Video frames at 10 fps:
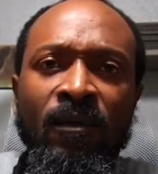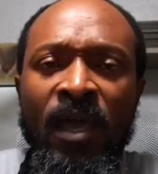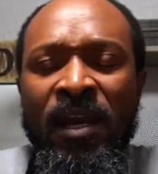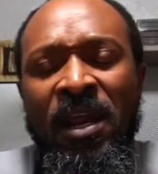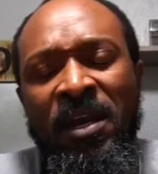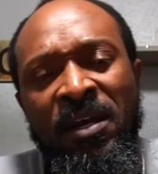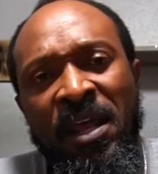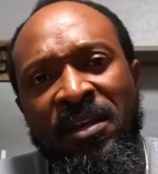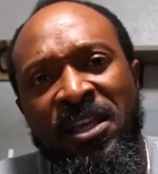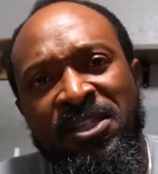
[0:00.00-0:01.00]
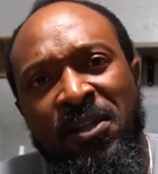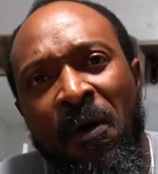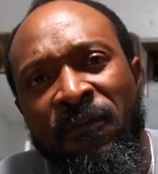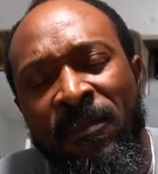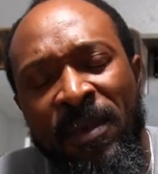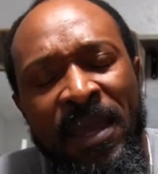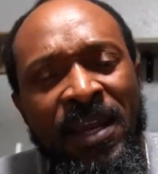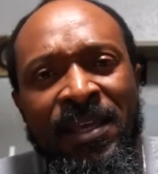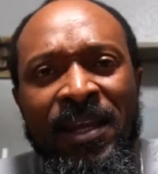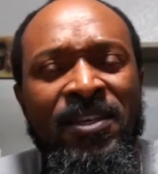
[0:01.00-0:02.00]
And they stole from them and they